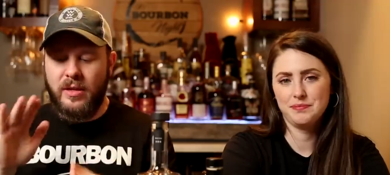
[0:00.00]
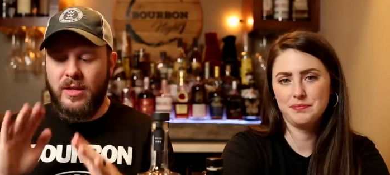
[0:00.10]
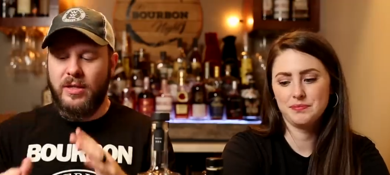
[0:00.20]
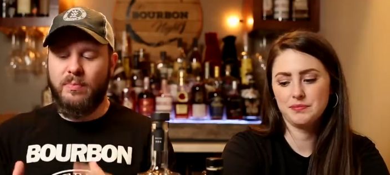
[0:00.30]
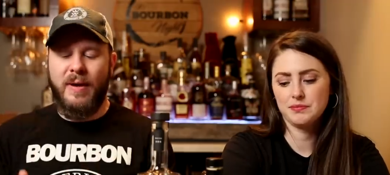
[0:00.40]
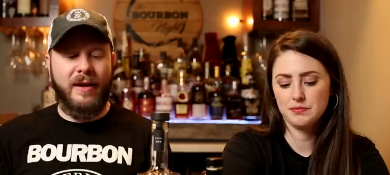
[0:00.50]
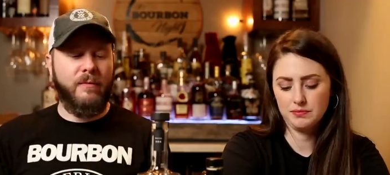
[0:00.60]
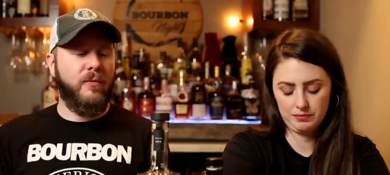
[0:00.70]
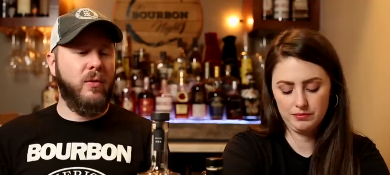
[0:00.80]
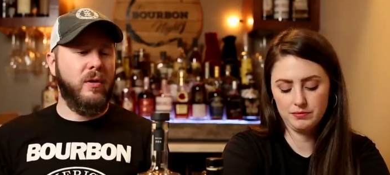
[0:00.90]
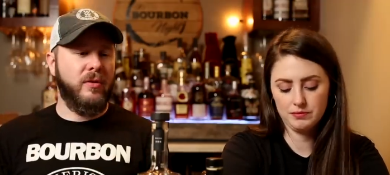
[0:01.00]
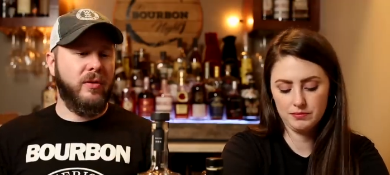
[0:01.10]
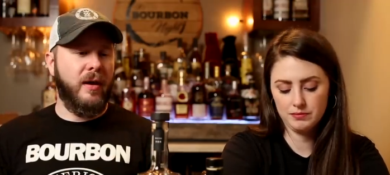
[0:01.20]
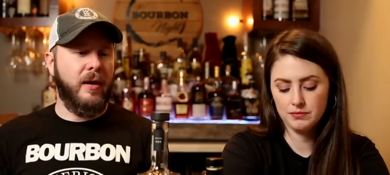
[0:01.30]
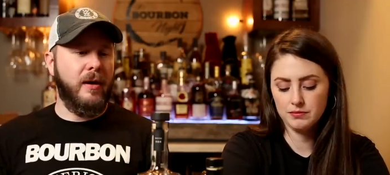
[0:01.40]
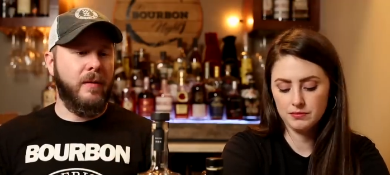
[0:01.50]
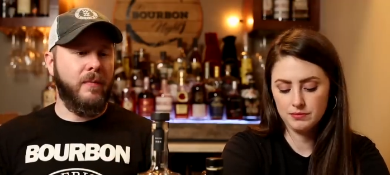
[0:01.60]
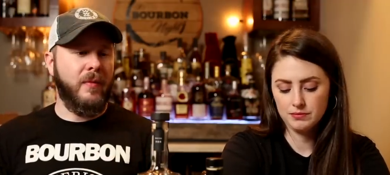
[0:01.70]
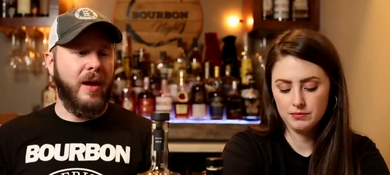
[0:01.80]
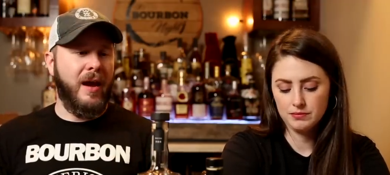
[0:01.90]
Speaker 1: did these back and forth.
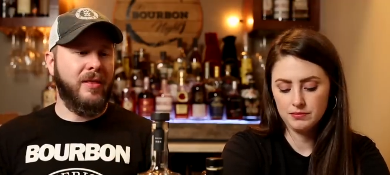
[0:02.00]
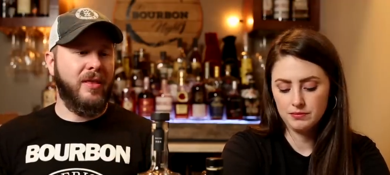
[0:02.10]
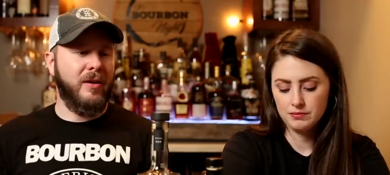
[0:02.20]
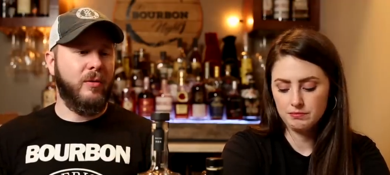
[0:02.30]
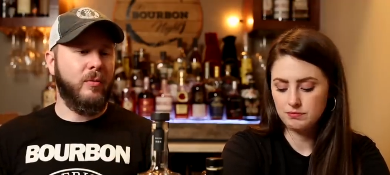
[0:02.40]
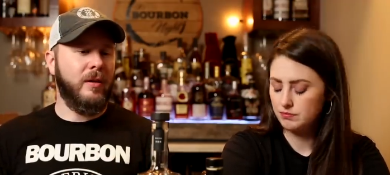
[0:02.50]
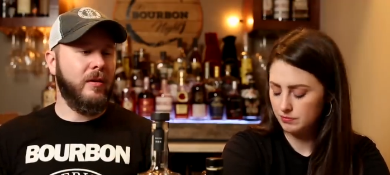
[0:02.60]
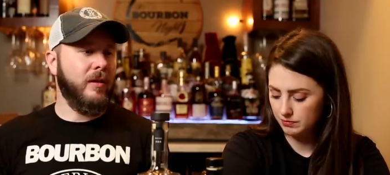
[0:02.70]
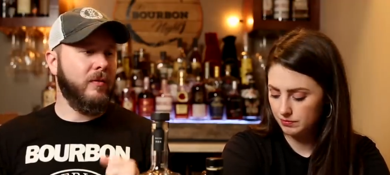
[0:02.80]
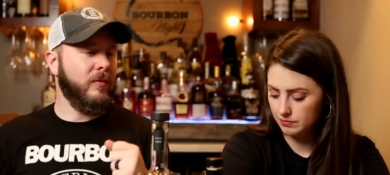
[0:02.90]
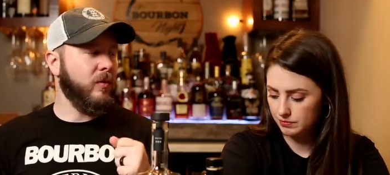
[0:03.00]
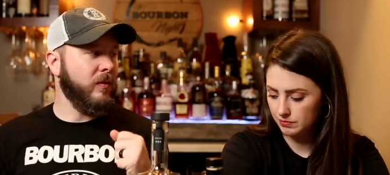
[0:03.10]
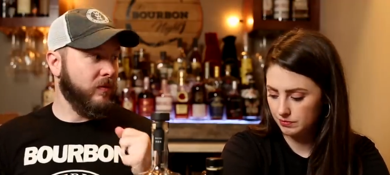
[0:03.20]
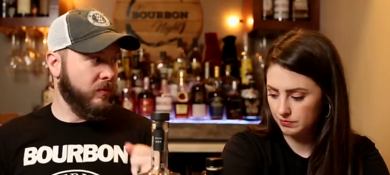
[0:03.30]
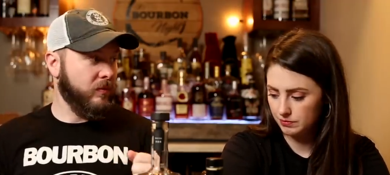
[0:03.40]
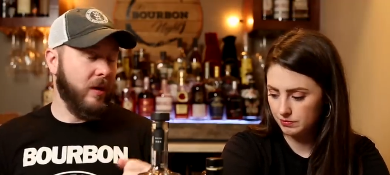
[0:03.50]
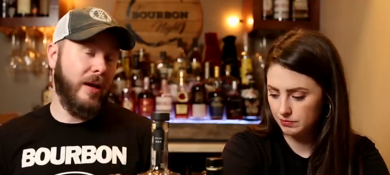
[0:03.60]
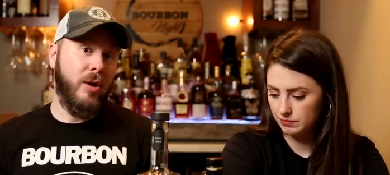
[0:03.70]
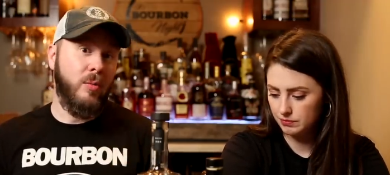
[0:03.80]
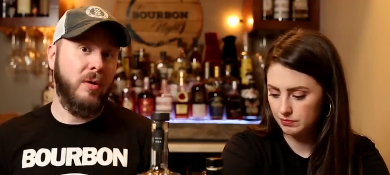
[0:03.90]
Um, I think we have, we've,
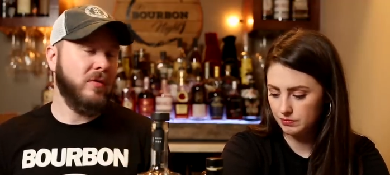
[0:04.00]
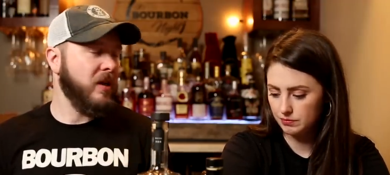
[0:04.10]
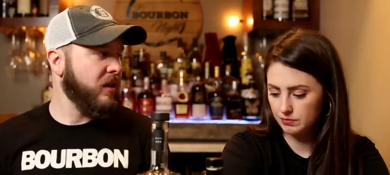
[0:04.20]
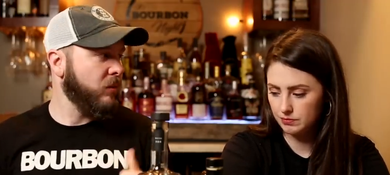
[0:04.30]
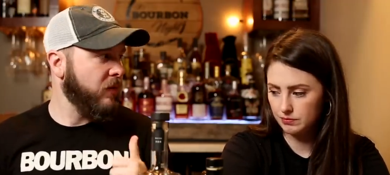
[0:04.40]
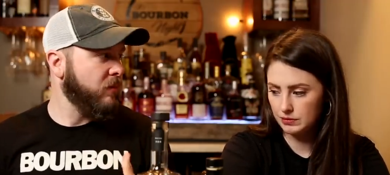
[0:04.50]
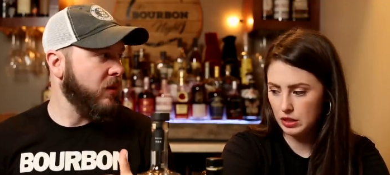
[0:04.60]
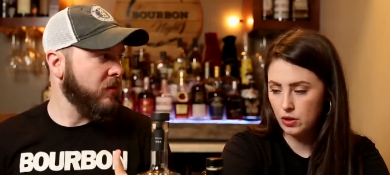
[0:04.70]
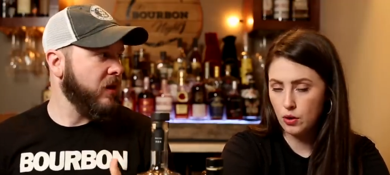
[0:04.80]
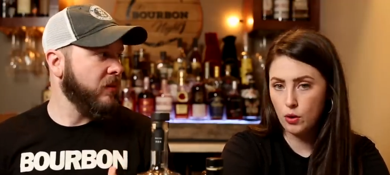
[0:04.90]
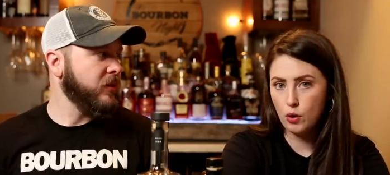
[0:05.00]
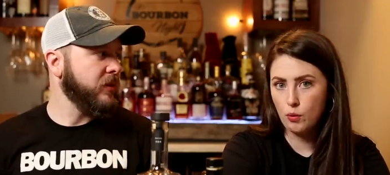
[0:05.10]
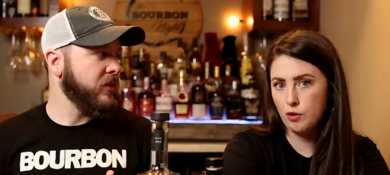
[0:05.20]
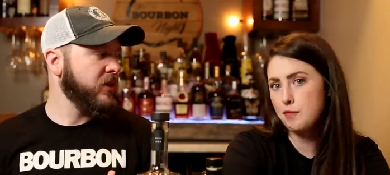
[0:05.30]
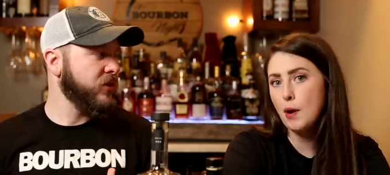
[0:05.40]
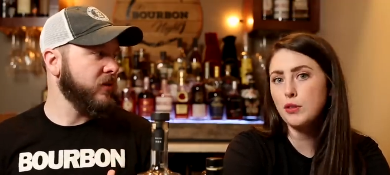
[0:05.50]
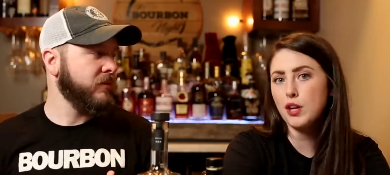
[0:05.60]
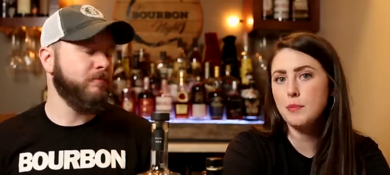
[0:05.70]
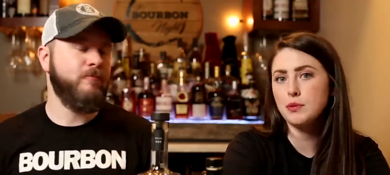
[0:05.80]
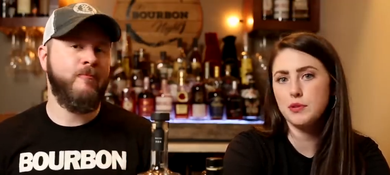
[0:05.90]
well, I know we've said that we've both come to a decision. We've
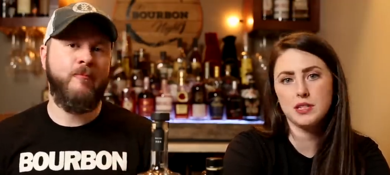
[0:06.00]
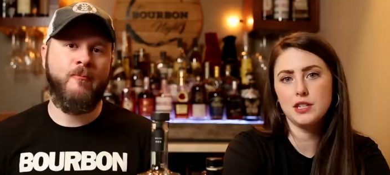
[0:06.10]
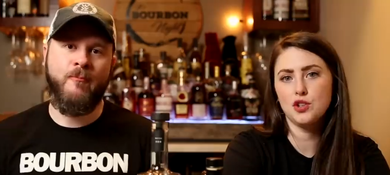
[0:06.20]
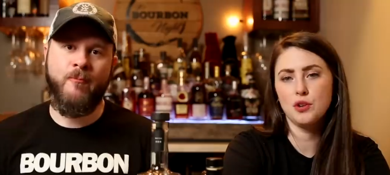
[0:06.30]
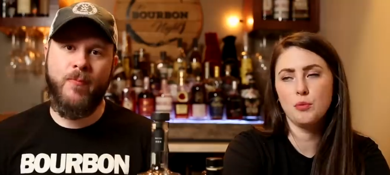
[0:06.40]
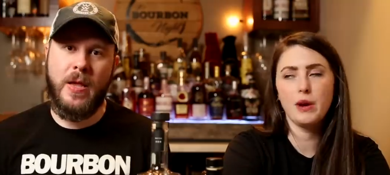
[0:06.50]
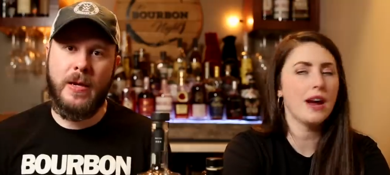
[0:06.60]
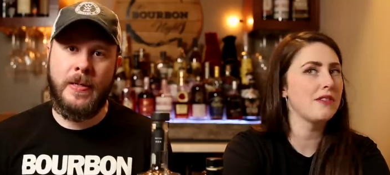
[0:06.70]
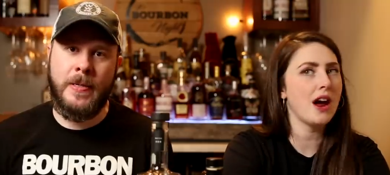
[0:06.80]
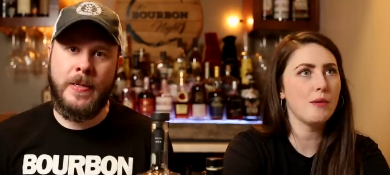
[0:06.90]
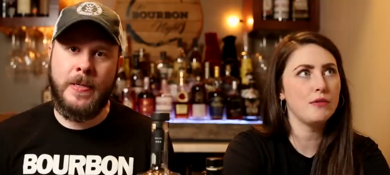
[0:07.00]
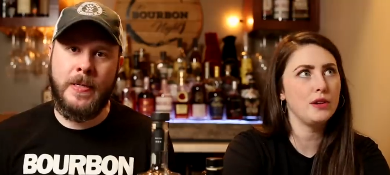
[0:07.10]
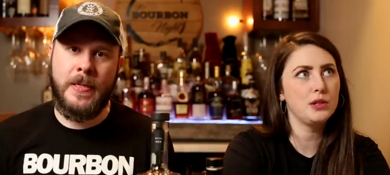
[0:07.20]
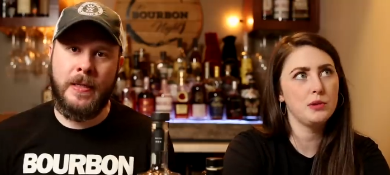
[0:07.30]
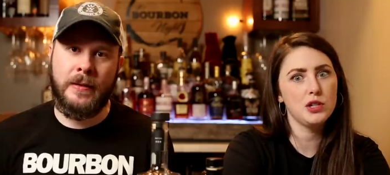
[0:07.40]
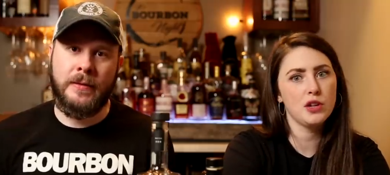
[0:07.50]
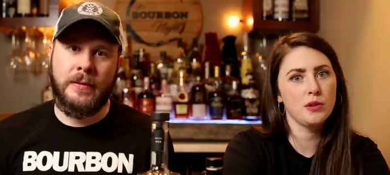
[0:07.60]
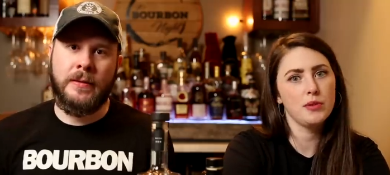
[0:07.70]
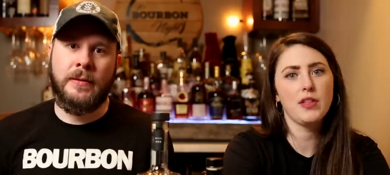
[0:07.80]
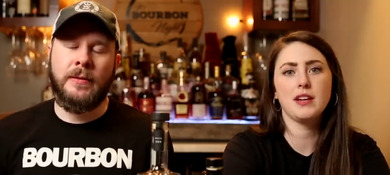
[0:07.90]
both
Speaker 2: come to a decision. We have not revealed to each
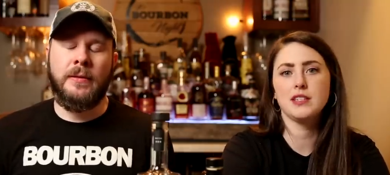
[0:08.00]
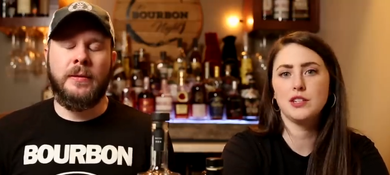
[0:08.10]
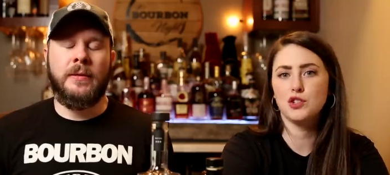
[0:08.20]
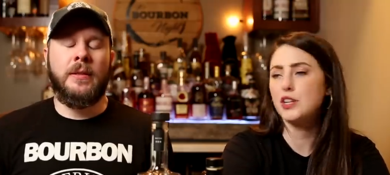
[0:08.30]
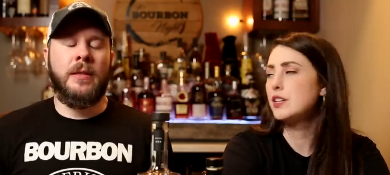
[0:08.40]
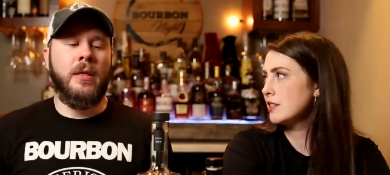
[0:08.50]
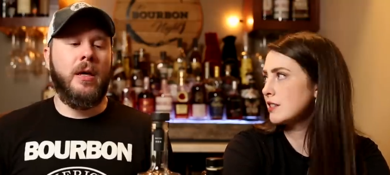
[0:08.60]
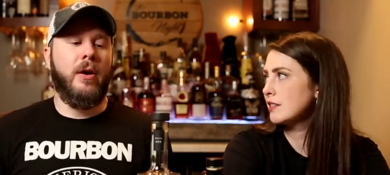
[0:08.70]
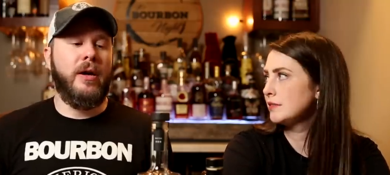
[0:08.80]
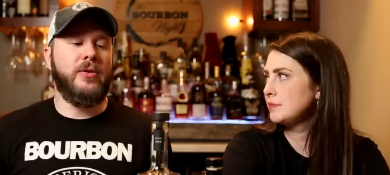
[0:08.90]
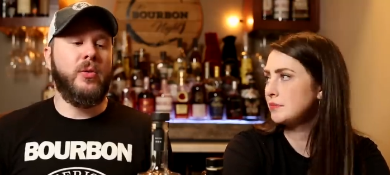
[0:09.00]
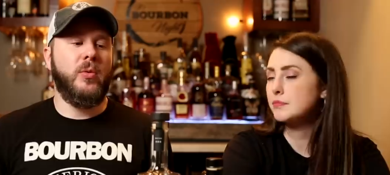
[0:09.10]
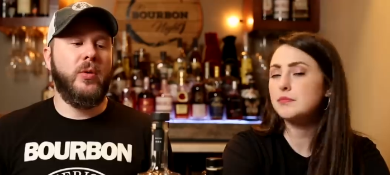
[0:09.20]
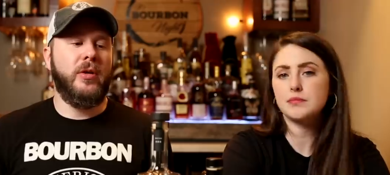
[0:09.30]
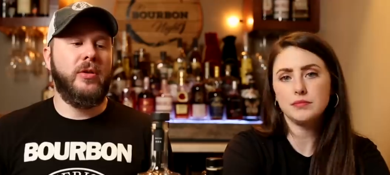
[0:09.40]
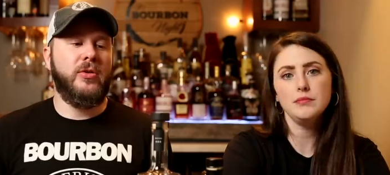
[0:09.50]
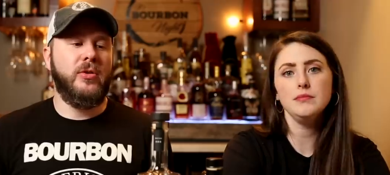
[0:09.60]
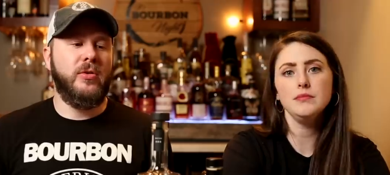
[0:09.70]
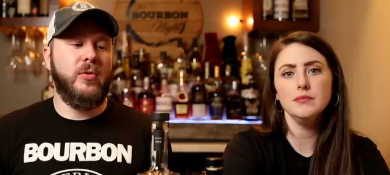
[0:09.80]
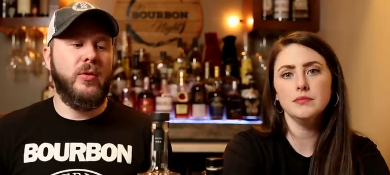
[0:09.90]
other what that decision is.
Speaker 1: All right, so we're going to
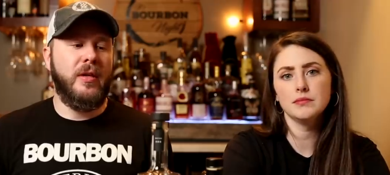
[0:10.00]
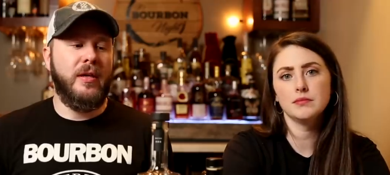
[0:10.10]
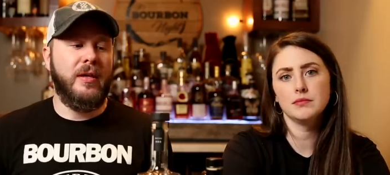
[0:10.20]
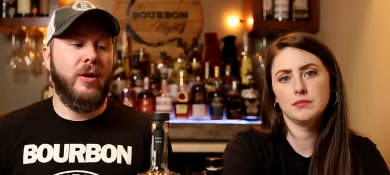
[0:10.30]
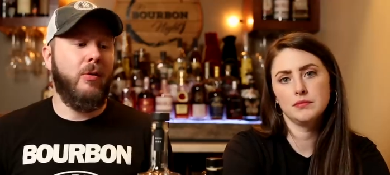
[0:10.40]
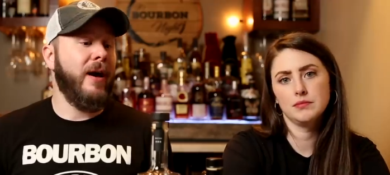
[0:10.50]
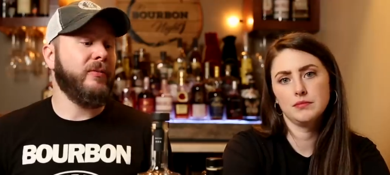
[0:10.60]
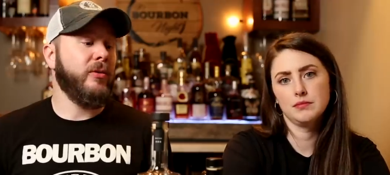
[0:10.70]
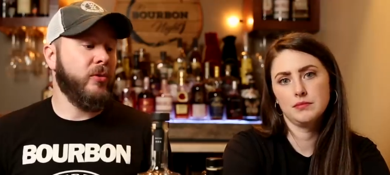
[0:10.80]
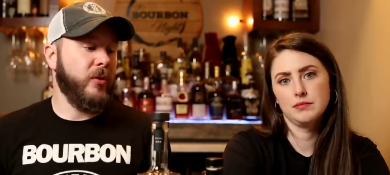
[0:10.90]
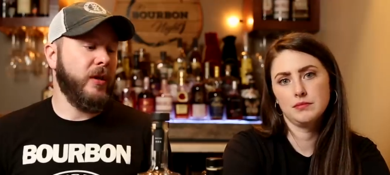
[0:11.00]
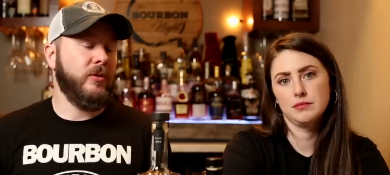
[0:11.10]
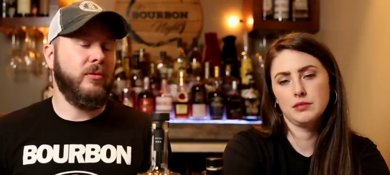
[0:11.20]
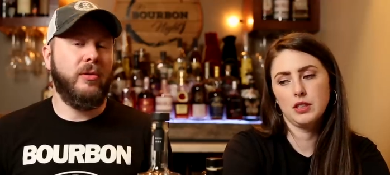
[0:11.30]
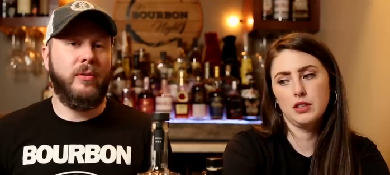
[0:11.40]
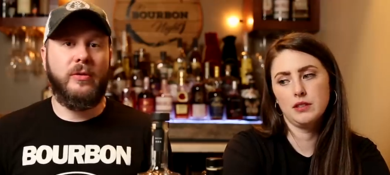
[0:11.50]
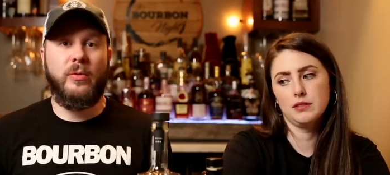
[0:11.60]
do the go after three. So the three,